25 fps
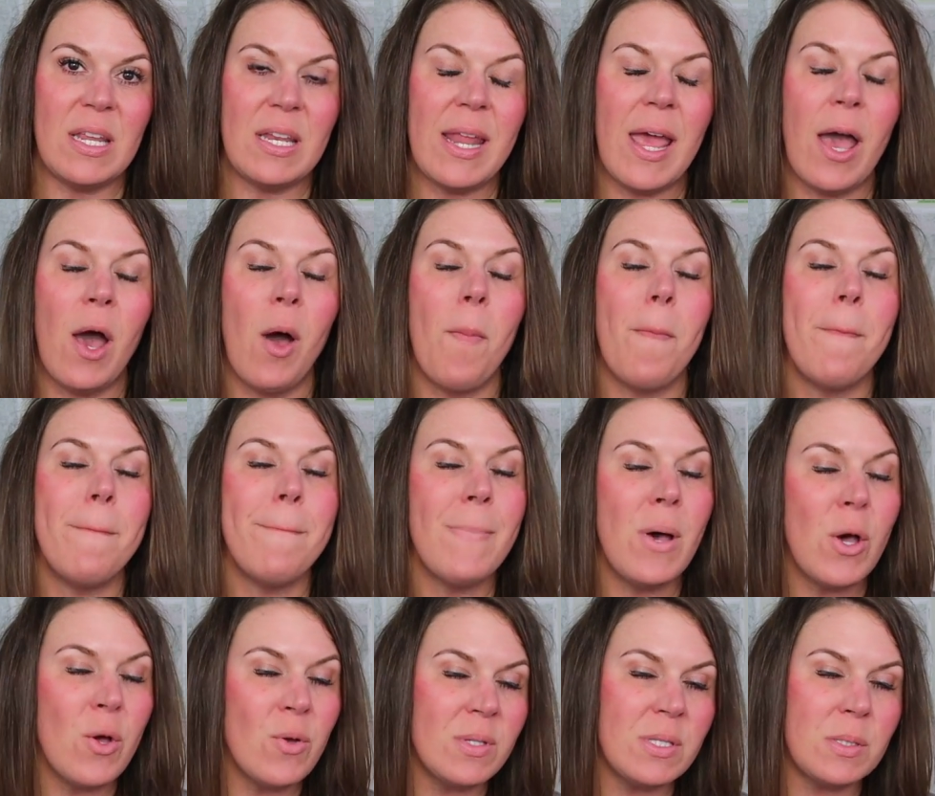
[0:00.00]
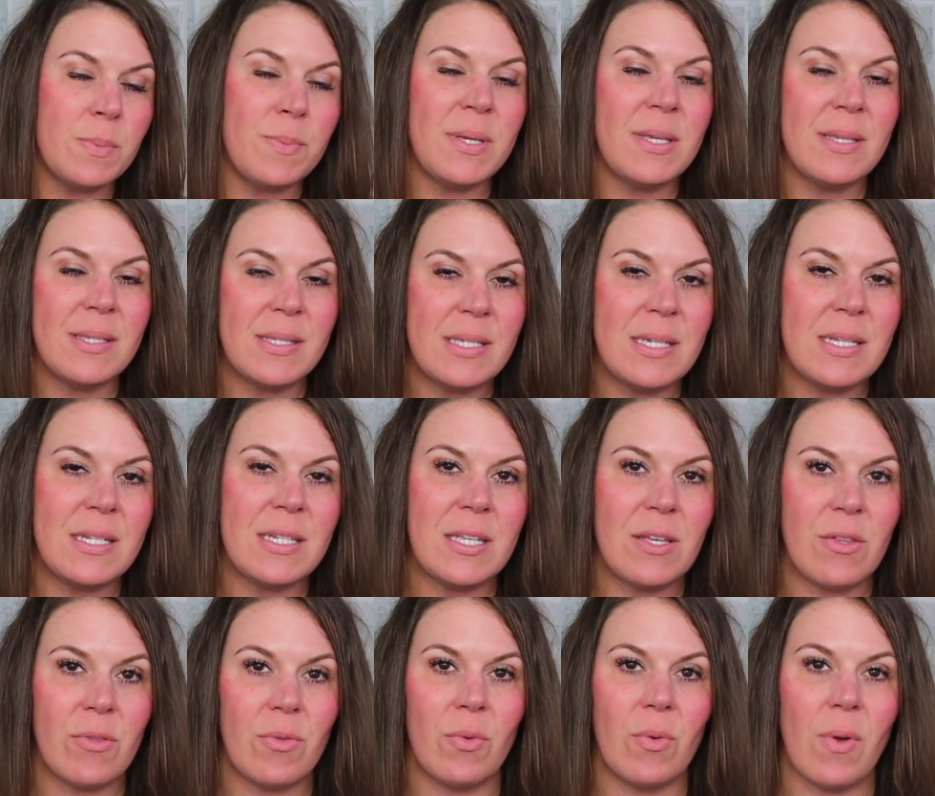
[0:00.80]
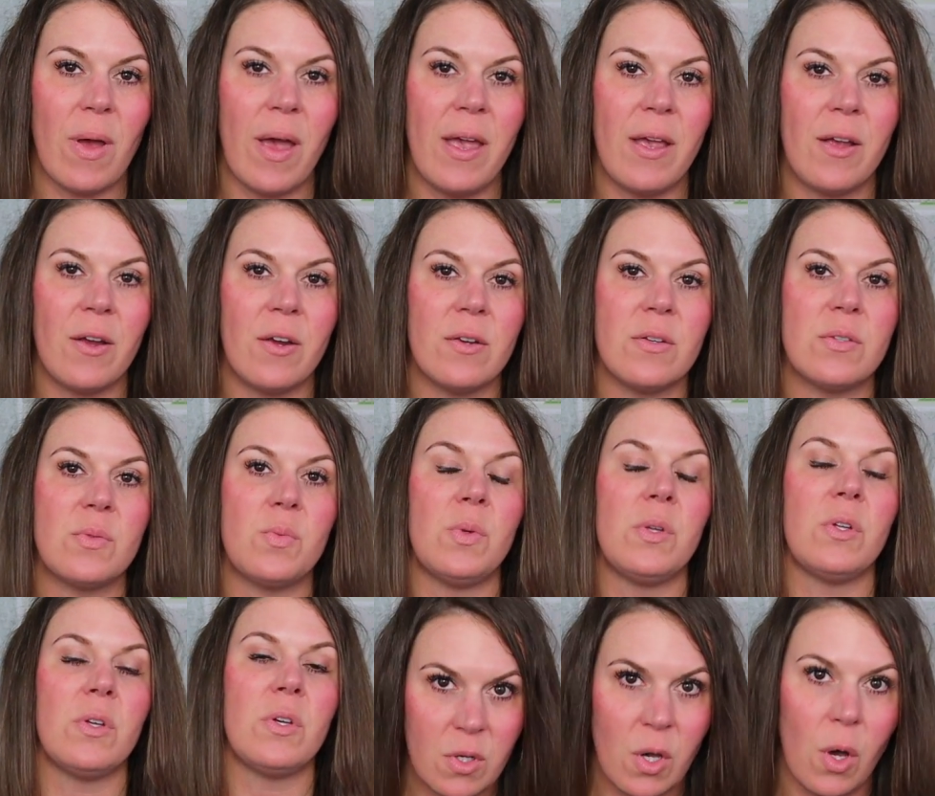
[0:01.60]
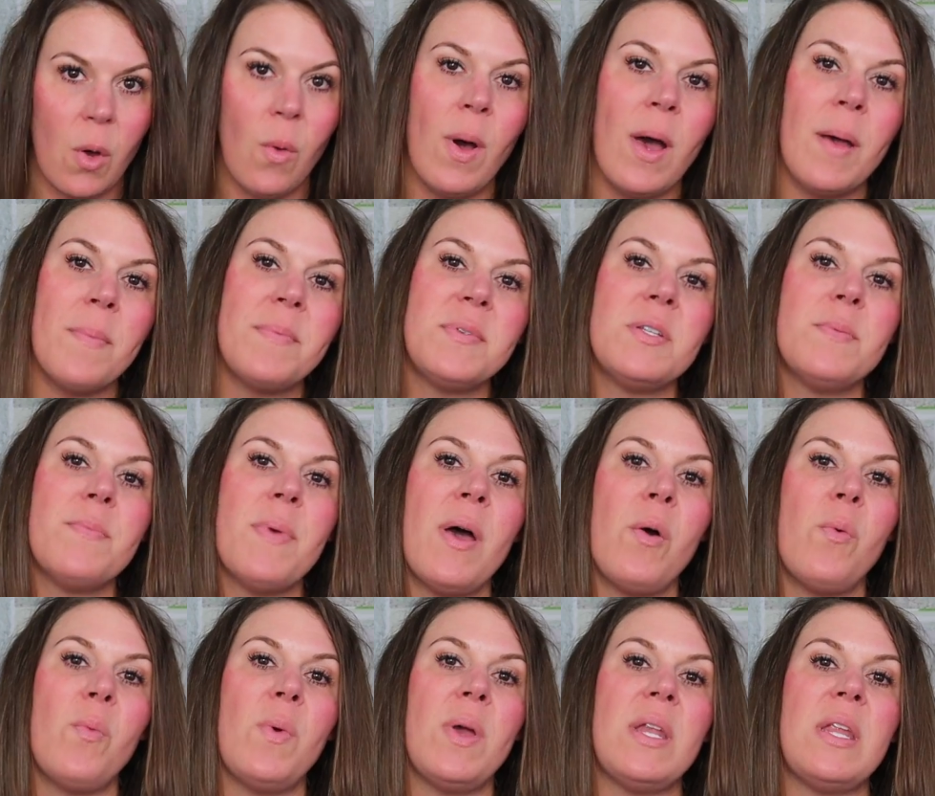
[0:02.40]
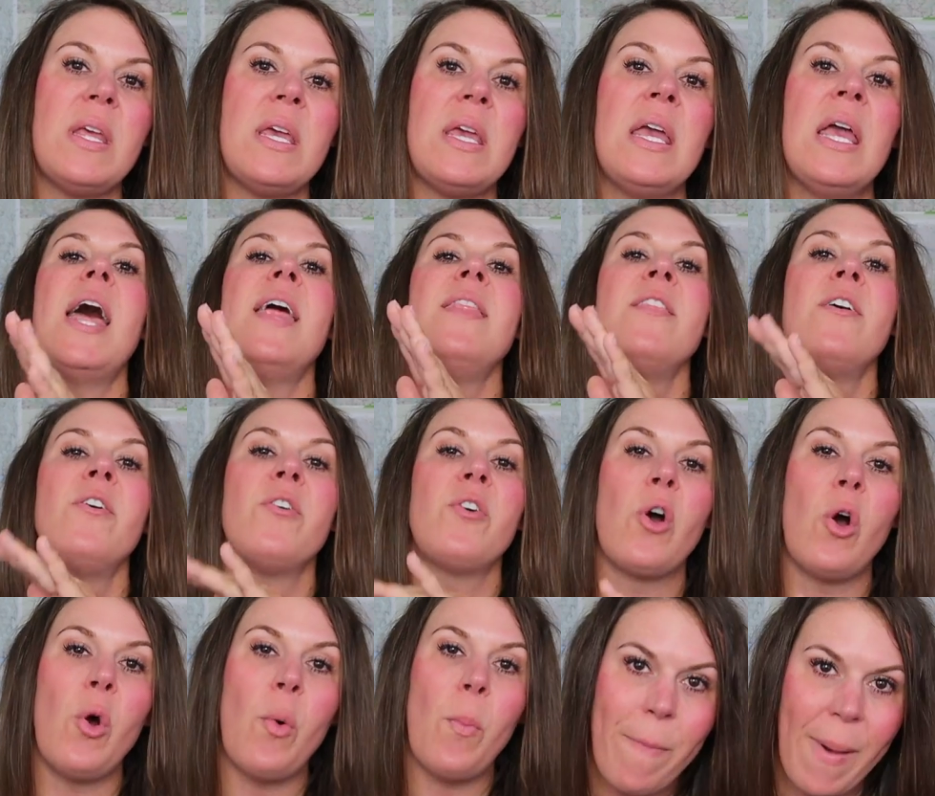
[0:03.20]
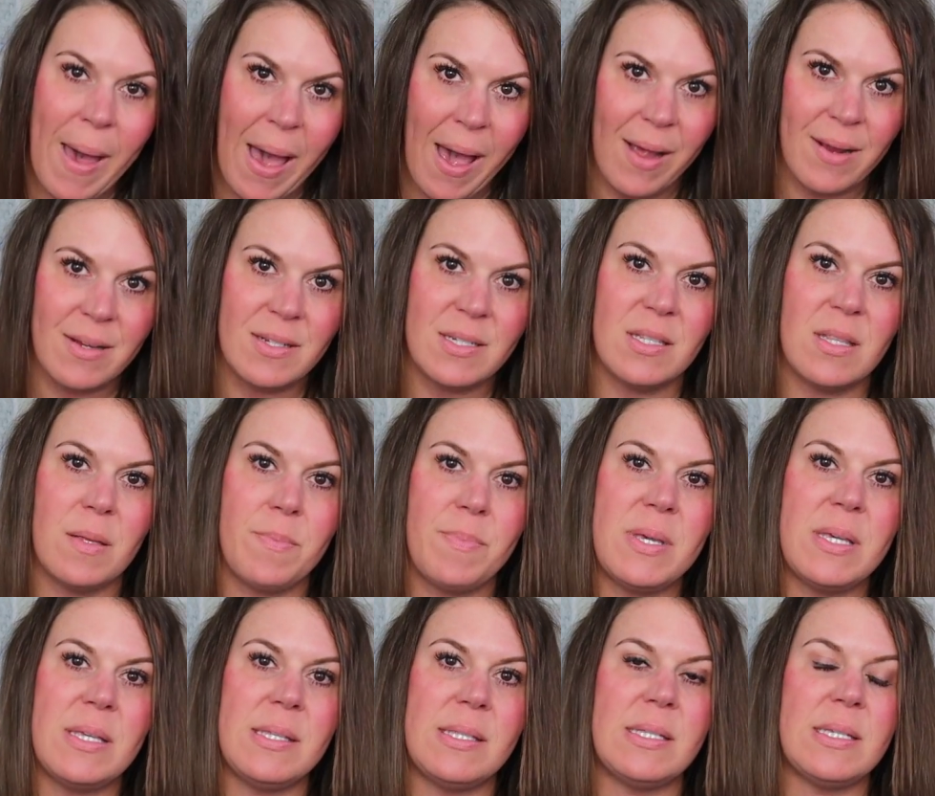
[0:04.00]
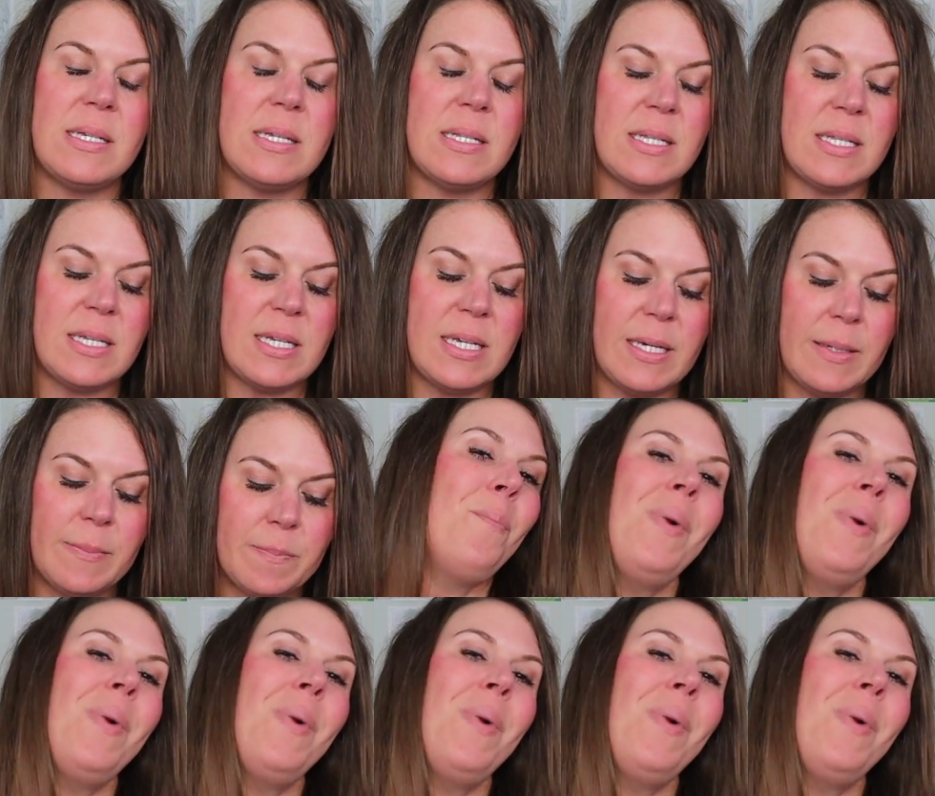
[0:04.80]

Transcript: Now, most PCT through hikers will go up to Mount Whitney and they'll go back to the PCT.